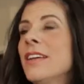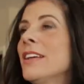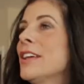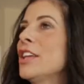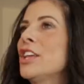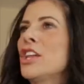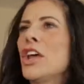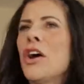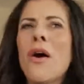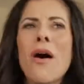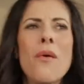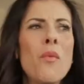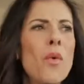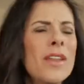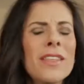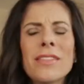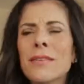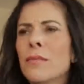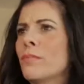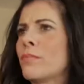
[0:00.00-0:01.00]
You know, one
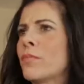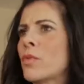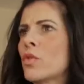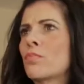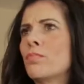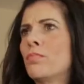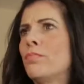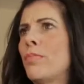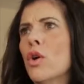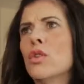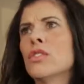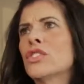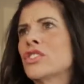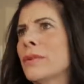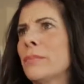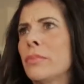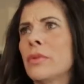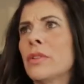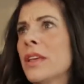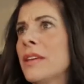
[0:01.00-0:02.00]
of the
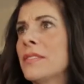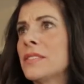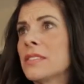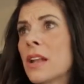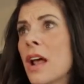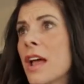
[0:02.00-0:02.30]
bullshit beliefs that